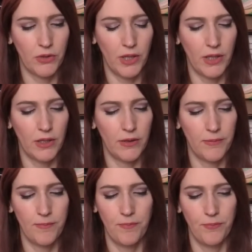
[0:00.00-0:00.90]
like,
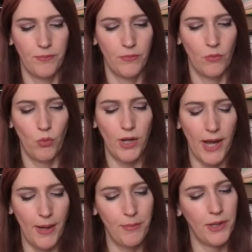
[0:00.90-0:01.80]
what
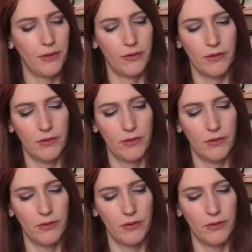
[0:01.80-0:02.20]
happened?